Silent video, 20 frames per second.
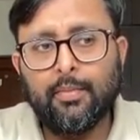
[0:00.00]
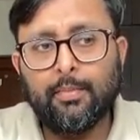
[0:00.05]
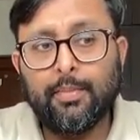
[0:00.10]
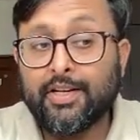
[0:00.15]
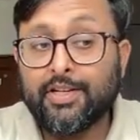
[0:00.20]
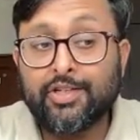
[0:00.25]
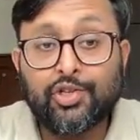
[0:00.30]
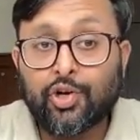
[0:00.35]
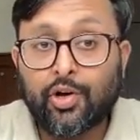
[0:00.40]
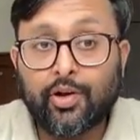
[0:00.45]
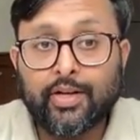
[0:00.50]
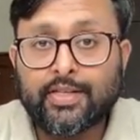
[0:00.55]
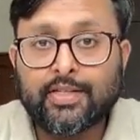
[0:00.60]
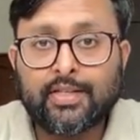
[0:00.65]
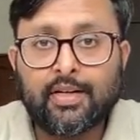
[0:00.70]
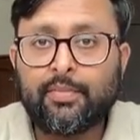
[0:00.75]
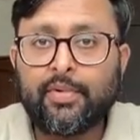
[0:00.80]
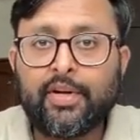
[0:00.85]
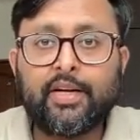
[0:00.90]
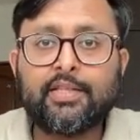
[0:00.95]
But insurance
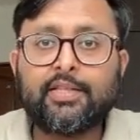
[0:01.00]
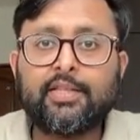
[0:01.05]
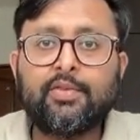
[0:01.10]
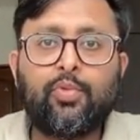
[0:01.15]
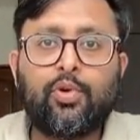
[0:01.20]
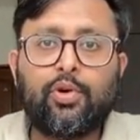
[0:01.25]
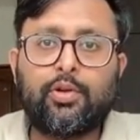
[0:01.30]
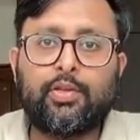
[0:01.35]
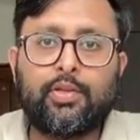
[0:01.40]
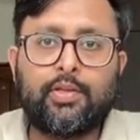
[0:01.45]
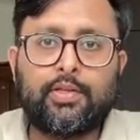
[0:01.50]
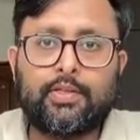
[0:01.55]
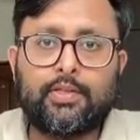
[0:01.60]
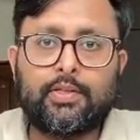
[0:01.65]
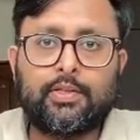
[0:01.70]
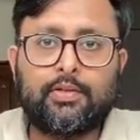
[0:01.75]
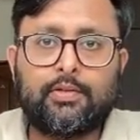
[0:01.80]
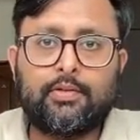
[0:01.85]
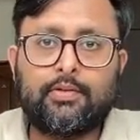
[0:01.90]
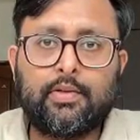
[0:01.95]
company doesn't want
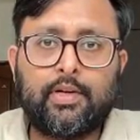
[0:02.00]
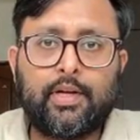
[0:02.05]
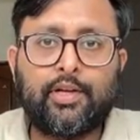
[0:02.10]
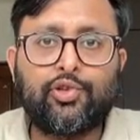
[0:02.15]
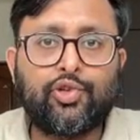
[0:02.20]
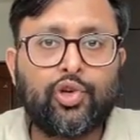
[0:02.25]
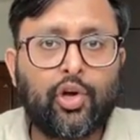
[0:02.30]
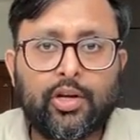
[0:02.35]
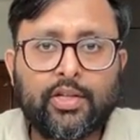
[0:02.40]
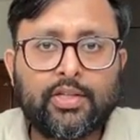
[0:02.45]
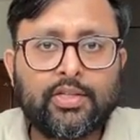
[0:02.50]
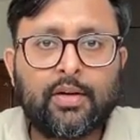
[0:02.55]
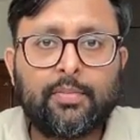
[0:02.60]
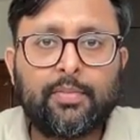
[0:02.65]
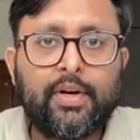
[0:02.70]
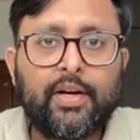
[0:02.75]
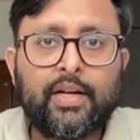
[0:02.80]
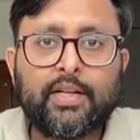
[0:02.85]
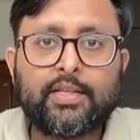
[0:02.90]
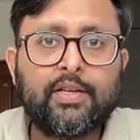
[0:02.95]
this. Insurance
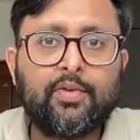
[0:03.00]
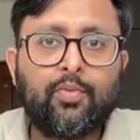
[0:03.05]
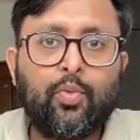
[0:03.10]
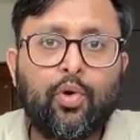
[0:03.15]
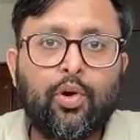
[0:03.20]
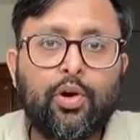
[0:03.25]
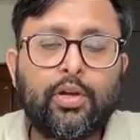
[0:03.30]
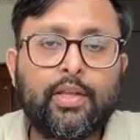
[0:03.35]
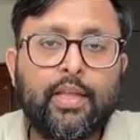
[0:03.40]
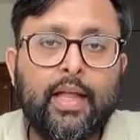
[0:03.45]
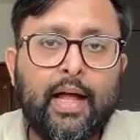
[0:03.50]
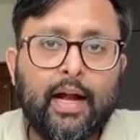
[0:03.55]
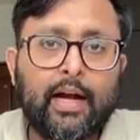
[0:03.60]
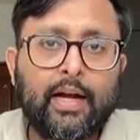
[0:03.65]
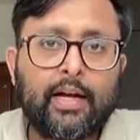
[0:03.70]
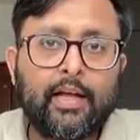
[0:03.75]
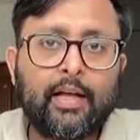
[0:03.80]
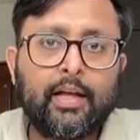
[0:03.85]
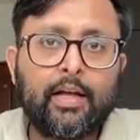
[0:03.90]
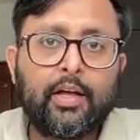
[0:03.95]
company doesn't want
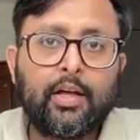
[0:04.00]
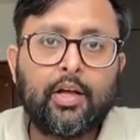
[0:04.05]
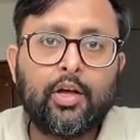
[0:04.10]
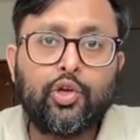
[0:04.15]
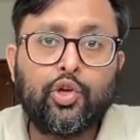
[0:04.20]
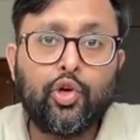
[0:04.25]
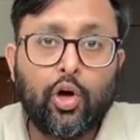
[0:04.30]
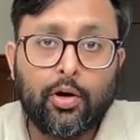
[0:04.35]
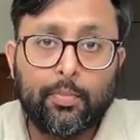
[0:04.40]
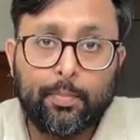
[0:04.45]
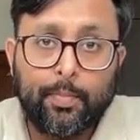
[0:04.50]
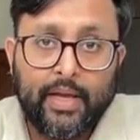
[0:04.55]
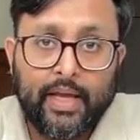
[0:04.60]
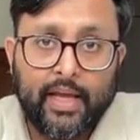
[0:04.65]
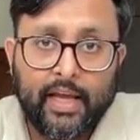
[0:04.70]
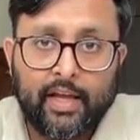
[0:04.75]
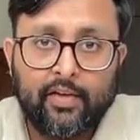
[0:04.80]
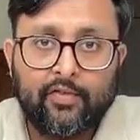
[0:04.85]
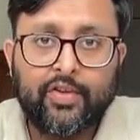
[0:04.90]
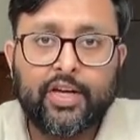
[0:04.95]
that your
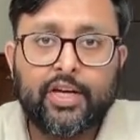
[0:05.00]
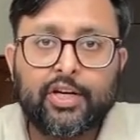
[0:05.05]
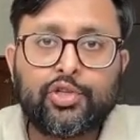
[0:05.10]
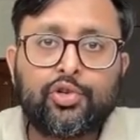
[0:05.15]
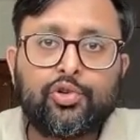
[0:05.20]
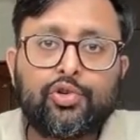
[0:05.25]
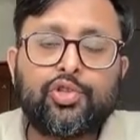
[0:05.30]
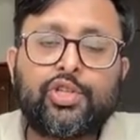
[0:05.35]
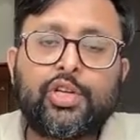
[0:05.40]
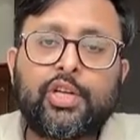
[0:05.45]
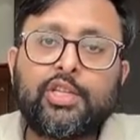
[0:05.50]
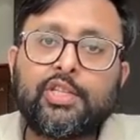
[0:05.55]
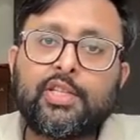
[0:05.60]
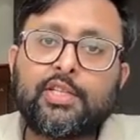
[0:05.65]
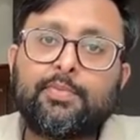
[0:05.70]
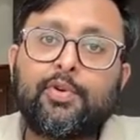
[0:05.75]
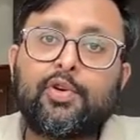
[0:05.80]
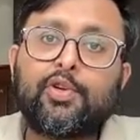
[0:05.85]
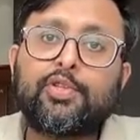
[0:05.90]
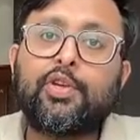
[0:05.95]
behavior should change
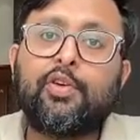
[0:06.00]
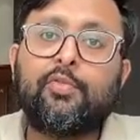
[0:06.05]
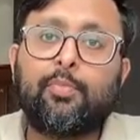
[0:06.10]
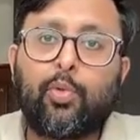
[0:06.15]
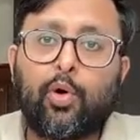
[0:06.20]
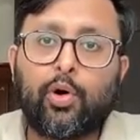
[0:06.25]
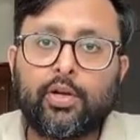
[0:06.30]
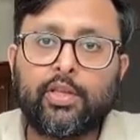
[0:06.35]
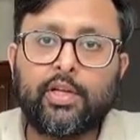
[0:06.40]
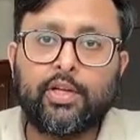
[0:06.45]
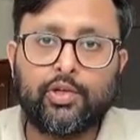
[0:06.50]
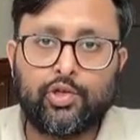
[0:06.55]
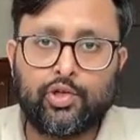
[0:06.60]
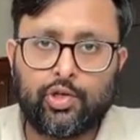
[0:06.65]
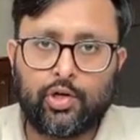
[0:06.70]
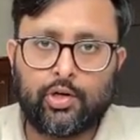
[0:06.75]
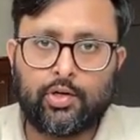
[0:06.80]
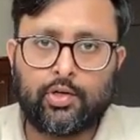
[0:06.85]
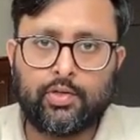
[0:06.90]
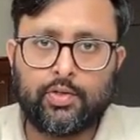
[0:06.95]
just because you have bought the
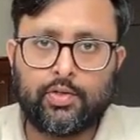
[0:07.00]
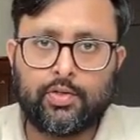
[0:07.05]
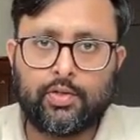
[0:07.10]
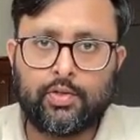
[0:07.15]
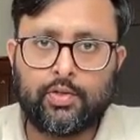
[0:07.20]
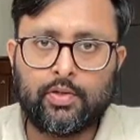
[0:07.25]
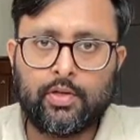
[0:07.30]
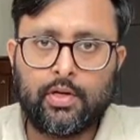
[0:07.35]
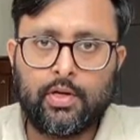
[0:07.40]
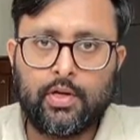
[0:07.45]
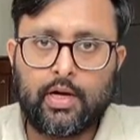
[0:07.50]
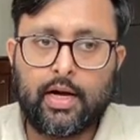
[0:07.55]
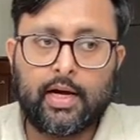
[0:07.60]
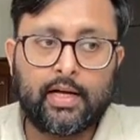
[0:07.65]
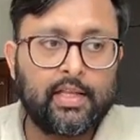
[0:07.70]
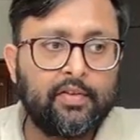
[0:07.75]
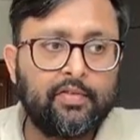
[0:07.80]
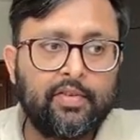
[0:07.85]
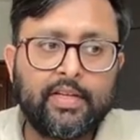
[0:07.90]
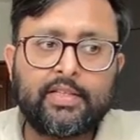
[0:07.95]
insurance.
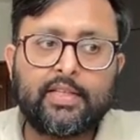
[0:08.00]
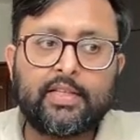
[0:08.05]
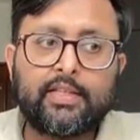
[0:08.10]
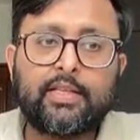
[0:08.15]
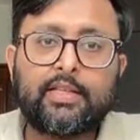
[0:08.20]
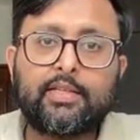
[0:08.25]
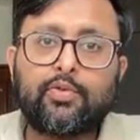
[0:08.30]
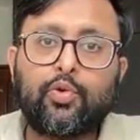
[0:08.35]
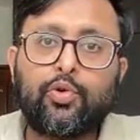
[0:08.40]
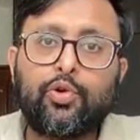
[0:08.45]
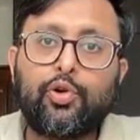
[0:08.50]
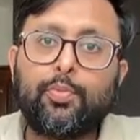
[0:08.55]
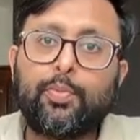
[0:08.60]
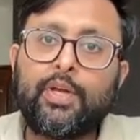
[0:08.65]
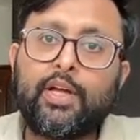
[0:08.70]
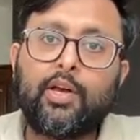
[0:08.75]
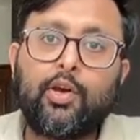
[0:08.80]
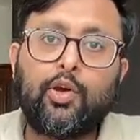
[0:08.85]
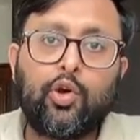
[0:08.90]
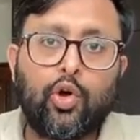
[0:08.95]
Otherwise, this is going to
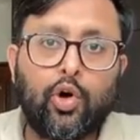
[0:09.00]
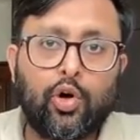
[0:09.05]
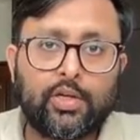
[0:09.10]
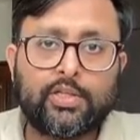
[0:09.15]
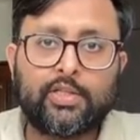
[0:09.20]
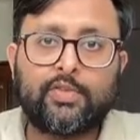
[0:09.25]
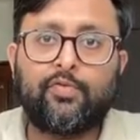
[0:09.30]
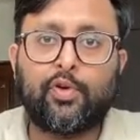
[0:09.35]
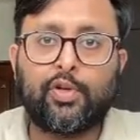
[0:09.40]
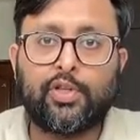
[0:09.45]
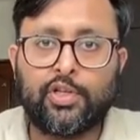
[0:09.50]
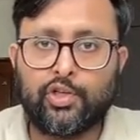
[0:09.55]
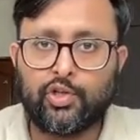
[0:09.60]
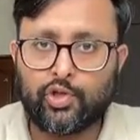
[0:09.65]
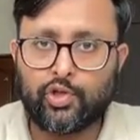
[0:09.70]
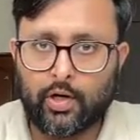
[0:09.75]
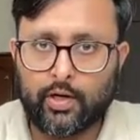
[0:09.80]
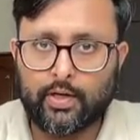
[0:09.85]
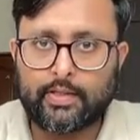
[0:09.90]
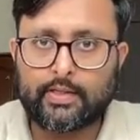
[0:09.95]
be a loss for the
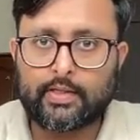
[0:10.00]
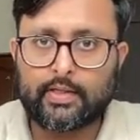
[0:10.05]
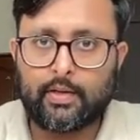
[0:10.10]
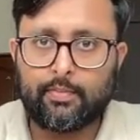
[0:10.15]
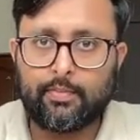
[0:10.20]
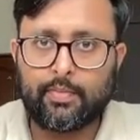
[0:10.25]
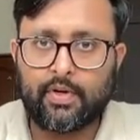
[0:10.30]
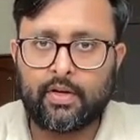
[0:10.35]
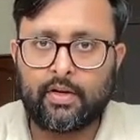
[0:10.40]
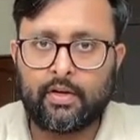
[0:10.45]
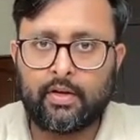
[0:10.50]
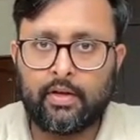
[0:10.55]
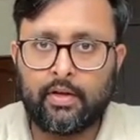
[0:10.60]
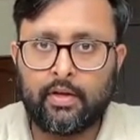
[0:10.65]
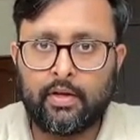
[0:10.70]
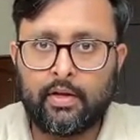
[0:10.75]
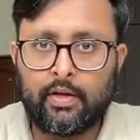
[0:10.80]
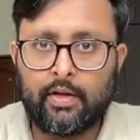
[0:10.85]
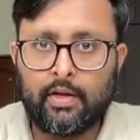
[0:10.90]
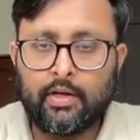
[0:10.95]
insurance company.
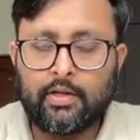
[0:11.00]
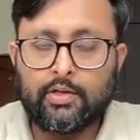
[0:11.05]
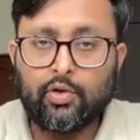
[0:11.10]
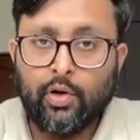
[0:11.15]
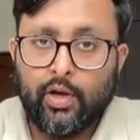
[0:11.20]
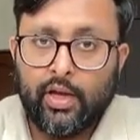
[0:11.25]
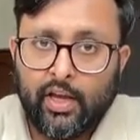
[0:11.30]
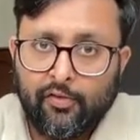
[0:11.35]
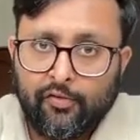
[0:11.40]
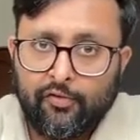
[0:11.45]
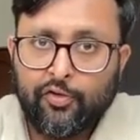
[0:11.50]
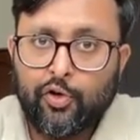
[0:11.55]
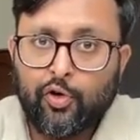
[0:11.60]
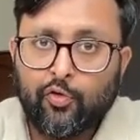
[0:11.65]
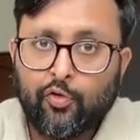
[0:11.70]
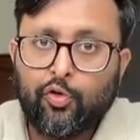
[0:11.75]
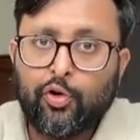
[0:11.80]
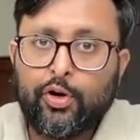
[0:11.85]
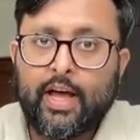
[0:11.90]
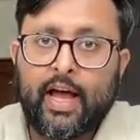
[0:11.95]
So if you
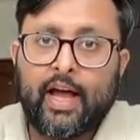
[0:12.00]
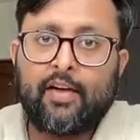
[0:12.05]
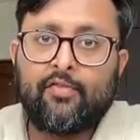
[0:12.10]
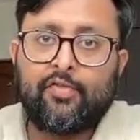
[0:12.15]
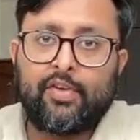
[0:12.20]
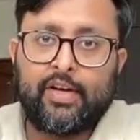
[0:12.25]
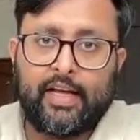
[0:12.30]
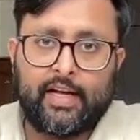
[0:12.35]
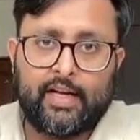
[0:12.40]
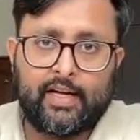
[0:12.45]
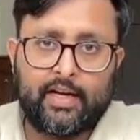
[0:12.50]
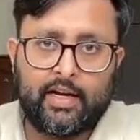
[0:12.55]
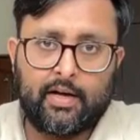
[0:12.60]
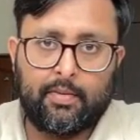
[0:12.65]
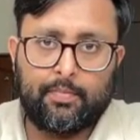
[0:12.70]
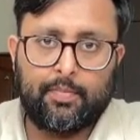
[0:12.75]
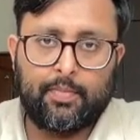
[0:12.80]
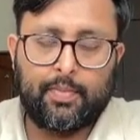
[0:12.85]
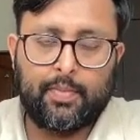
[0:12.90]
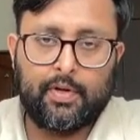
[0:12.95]
would have taken
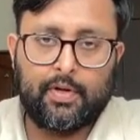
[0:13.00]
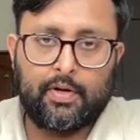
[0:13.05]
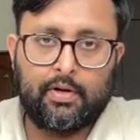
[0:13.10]
up